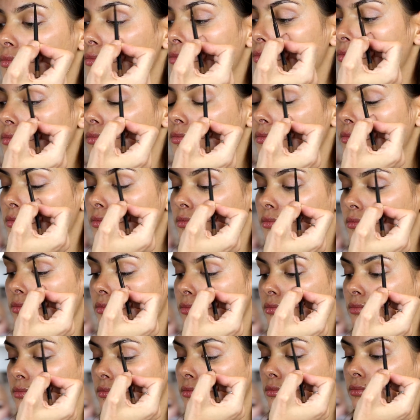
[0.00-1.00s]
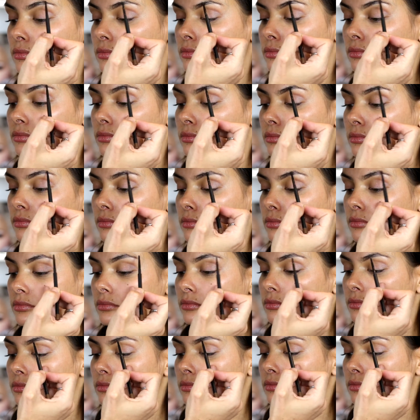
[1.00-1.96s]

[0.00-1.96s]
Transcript: and I just keep on grabbing to